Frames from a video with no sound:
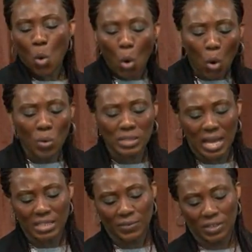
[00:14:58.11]
always
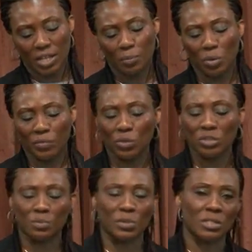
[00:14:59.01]
ask for the help of the
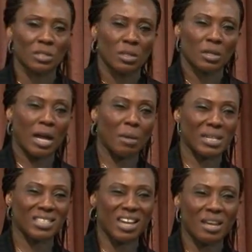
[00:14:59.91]
Holy Spirit. How
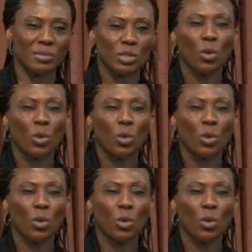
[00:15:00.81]
many times?